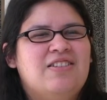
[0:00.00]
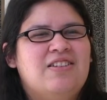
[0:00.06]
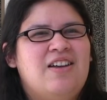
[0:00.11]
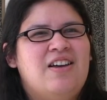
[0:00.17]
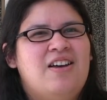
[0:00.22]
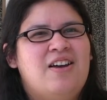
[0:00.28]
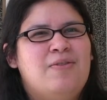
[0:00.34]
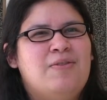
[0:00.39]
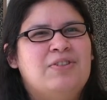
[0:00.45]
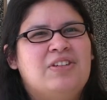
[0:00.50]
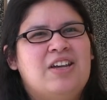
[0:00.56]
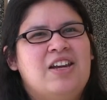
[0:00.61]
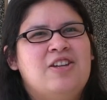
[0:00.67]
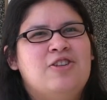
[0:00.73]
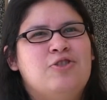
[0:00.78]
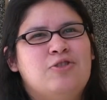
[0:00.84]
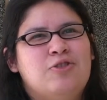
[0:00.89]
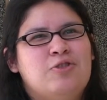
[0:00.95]
I was
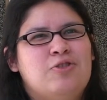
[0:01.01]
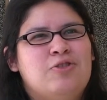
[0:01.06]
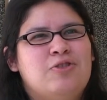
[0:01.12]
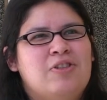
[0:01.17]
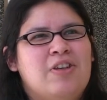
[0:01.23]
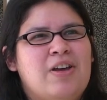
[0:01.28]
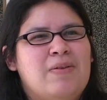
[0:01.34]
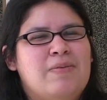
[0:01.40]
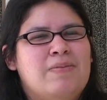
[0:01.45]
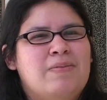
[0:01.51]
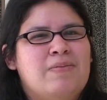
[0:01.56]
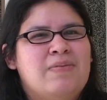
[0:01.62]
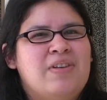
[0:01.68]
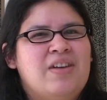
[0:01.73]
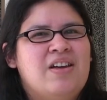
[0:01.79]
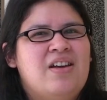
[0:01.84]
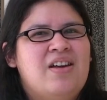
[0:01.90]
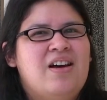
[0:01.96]
getting used to them.
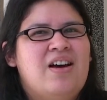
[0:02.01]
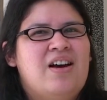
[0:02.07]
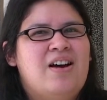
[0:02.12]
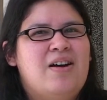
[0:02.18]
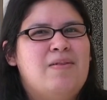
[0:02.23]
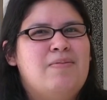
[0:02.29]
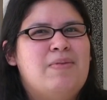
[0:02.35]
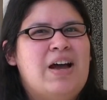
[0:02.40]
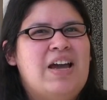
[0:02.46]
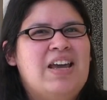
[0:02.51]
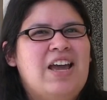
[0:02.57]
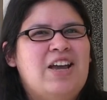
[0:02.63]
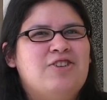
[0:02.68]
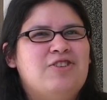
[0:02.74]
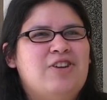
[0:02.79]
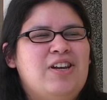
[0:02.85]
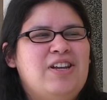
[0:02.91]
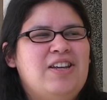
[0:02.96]
I
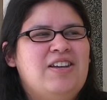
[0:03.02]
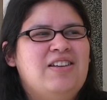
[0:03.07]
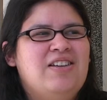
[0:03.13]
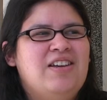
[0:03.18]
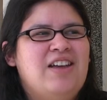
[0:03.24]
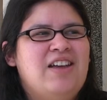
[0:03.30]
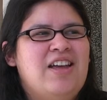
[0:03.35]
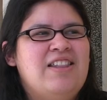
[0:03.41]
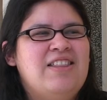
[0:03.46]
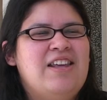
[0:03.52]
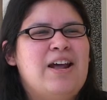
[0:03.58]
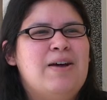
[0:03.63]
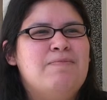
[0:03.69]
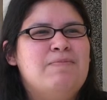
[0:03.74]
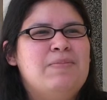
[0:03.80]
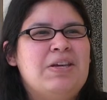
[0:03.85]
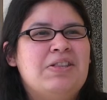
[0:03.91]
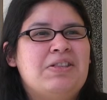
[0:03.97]
actually ended
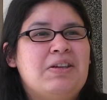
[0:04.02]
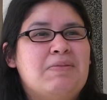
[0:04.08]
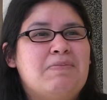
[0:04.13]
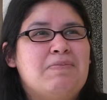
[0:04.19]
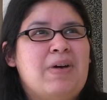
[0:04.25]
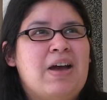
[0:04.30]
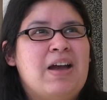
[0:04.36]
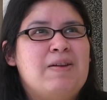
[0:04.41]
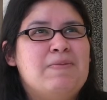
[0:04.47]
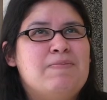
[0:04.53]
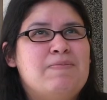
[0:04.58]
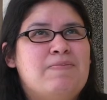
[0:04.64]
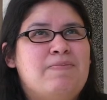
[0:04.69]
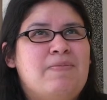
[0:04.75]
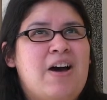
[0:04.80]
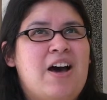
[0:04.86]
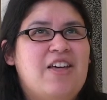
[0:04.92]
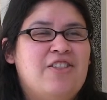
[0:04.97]
up missing my
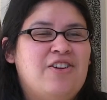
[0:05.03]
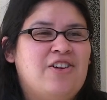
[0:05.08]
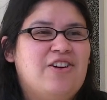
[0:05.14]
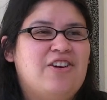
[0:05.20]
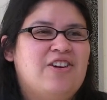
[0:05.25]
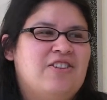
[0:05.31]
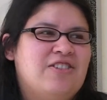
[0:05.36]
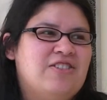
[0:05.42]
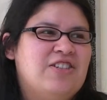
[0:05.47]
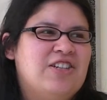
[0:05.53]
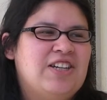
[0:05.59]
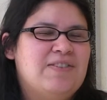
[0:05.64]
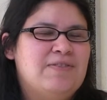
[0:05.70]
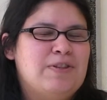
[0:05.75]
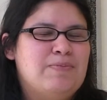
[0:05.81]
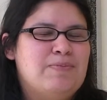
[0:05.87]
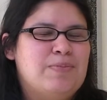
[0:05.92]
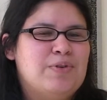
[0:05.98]
mother because she
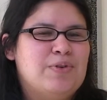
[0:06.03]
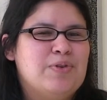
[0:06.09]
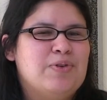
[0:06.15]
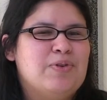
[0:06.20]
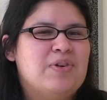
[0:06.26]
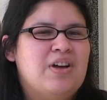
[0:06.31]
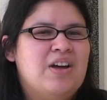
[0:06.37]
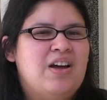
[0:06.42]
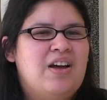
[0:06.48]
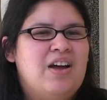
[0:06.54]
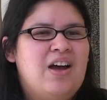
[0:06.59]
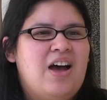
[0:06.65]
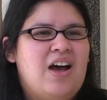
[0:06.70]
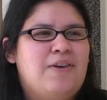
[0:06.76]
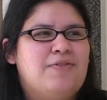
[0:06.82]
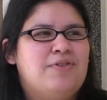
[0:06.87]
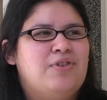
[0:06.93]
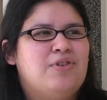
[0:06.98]
lived in Peru
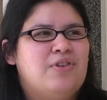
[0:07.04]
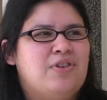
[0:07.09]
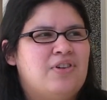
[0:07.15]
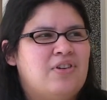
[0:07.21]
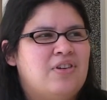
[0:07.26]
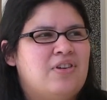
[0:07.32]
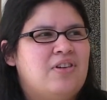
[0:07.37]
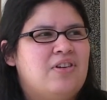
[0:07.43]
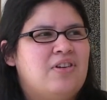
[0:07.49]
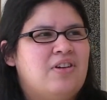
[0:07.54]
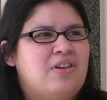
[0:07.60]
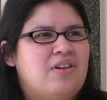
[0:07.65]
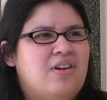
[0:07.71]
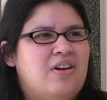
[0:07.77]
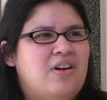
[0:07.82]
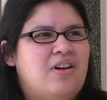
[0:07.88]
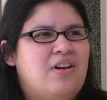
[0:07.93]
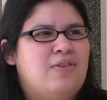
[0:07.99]
after
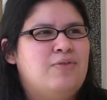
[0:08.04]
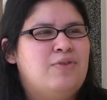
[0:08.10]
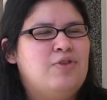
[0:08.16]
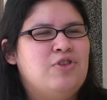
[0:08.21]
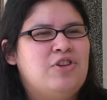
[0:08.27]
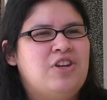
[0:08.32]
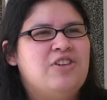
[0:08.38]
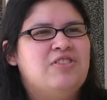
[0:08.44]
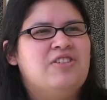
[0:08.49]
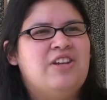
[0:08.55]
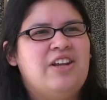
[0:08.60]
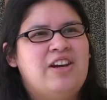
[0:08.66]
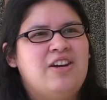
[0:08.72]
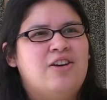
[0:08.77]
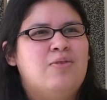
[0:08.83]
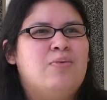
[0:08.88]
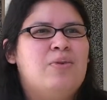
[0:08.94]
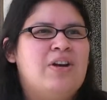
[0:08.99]
a few years
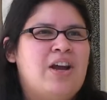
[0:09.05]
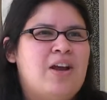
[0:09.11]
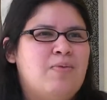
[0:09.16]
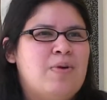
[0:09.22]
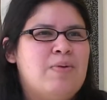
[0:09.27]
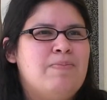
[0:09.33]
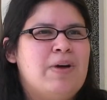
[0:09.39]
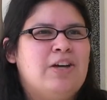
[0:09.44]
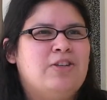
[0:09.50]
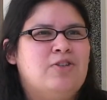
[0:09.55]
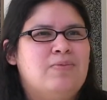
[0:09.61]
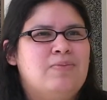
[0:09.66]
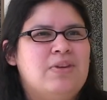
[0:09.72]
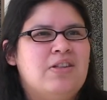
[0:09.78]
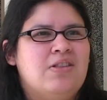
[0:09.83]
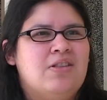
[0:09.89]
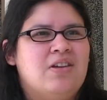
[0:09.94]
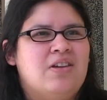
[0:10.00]
later when I went back to
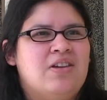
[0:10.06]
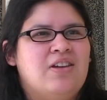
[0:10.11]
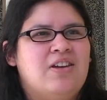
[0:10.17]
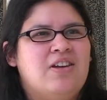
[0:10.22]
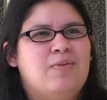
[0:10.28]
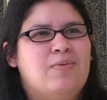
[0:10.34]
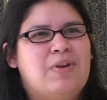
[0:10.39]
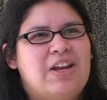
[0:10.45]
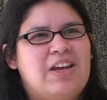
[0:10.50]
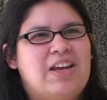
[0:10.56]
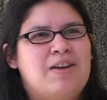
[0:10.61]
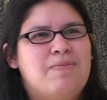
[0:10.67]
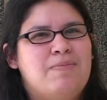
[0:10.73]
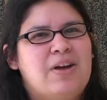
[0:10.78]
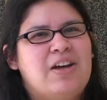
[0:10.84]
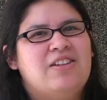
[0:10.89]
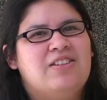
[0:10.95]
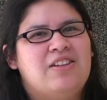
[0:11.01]
visit. When I
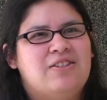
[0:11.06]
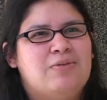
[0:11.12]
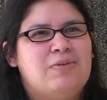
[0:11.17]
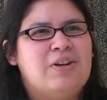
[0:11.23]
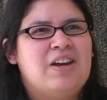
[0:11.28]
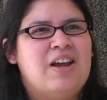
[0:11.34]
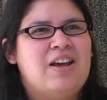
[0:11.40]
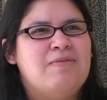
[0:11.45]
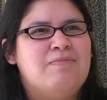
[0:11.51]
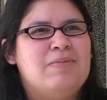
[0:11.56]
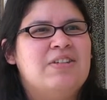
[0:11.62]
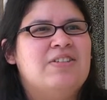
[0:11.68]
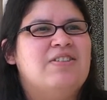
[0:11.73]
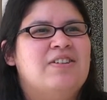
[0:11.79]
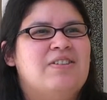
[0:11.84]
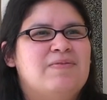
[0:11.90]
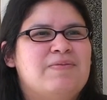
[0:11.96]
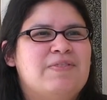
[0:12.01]
came back, that's when I
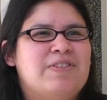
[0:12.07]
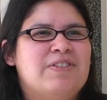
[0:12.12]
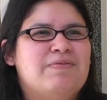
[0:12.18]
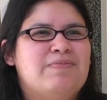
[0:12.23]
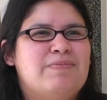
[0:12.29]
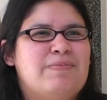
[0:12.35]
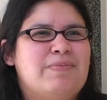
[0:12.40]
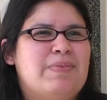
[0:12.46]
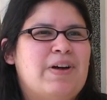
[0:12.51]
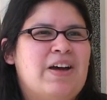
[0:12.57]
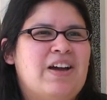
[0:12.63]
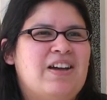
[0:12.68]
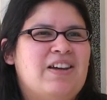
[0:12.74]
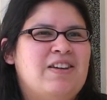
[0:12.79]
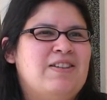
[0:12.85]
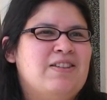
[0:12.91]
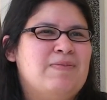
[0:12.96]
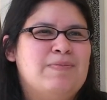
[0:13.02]
missed them.
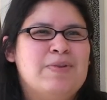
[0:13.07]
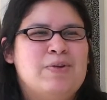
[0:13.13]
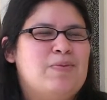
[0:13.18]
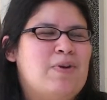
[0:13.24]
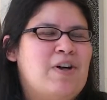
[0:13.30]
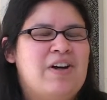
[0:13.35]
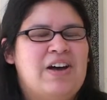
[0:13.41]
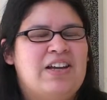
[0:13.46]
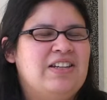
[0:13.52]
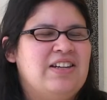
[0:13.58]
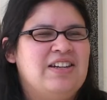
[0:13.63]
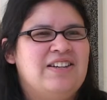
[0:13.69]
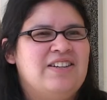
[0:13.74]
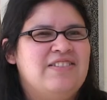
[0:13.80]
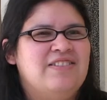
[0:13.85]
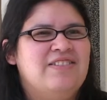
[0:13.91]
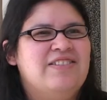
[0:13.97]
But in the meanwhile, I didn't.